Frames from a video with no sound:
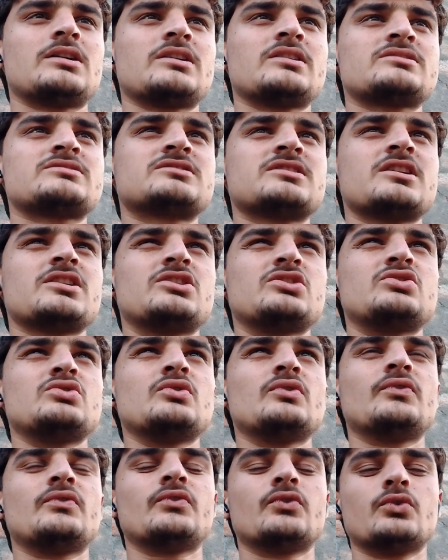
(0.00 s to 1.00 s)
it's like you
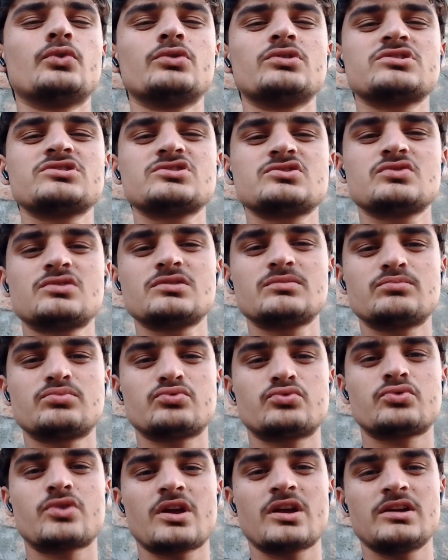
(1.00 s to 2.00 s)
force your
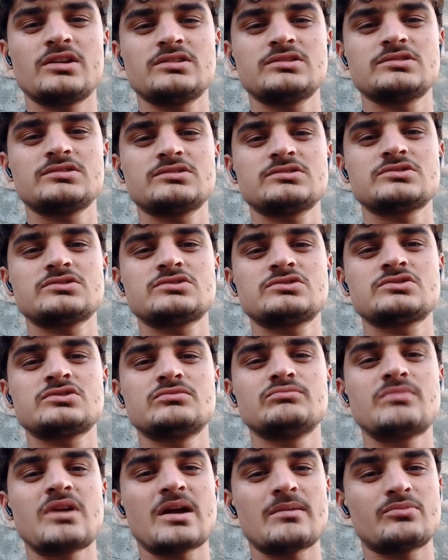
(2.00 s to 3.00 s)
brain to
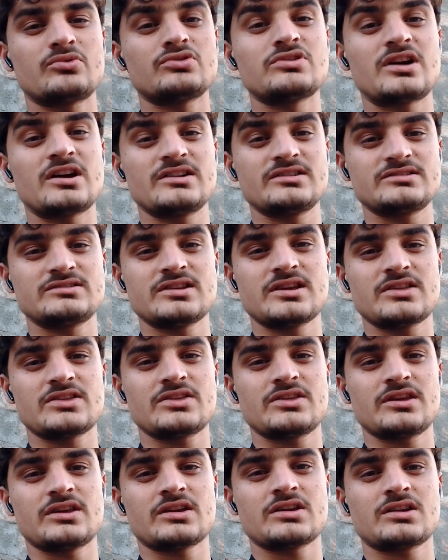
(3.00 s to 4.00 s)
memorize that
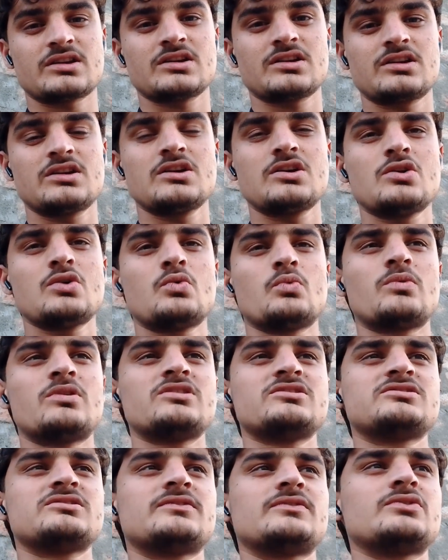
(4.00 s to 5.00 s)
thing.
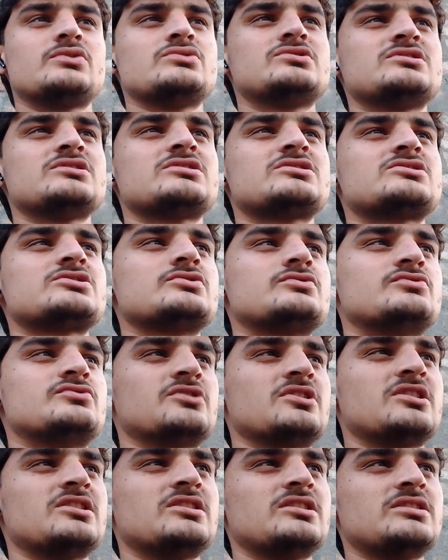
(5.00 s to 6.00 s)
Whereas if you just
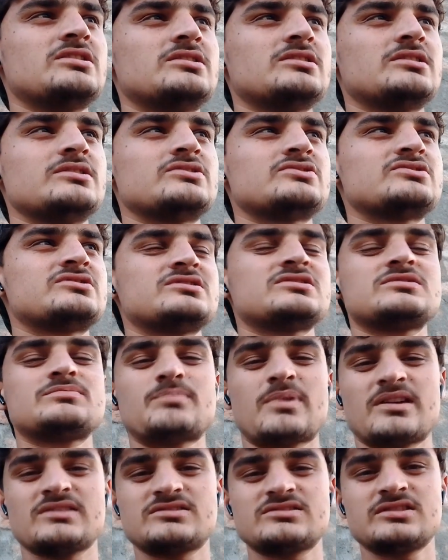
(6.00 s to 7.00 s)
read it, it's just
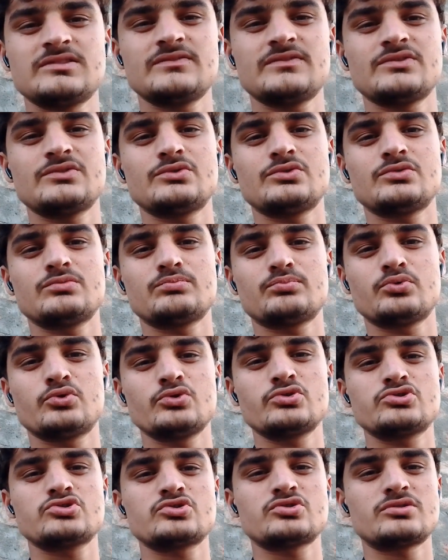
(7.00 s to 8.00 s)
passive. You don't
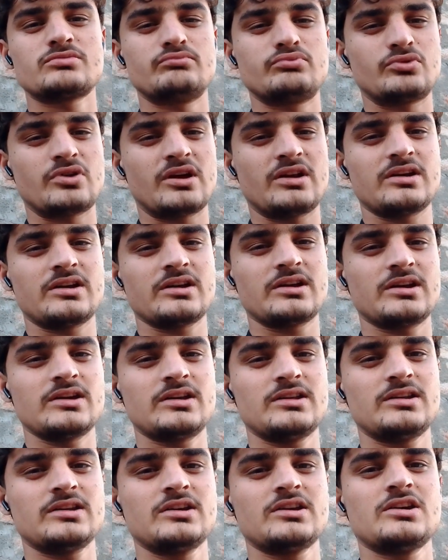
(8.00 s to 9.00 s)
push your brain
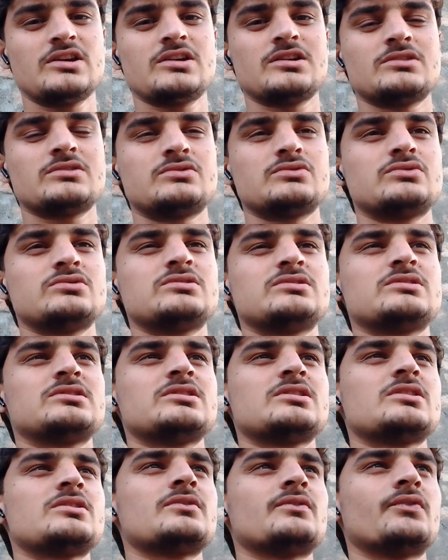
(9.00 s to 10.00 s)
ahead. You don't
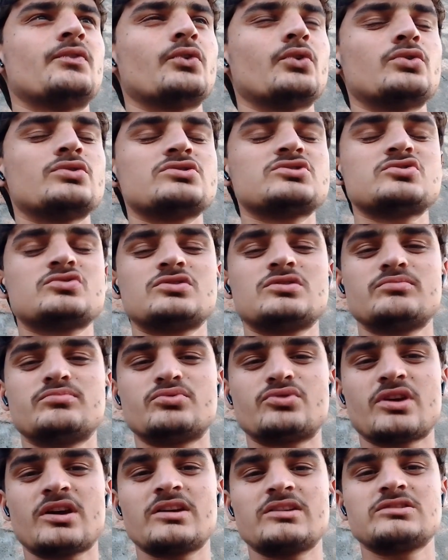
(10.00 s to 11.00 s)
force your
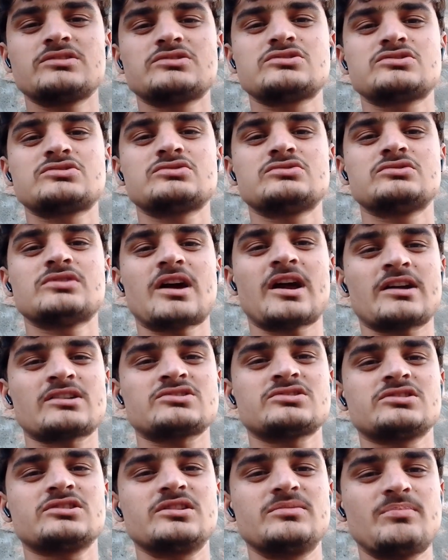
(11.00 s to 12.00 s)
brain to
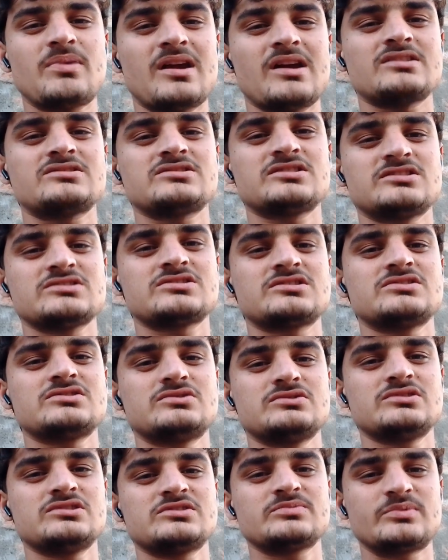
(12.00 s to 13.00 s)
actually pay attention
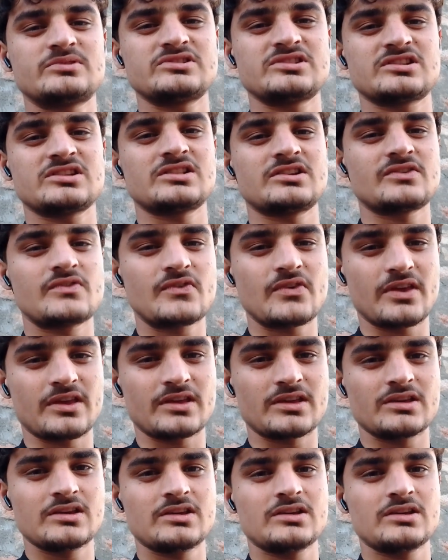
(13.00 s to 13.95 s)
to this particular thing.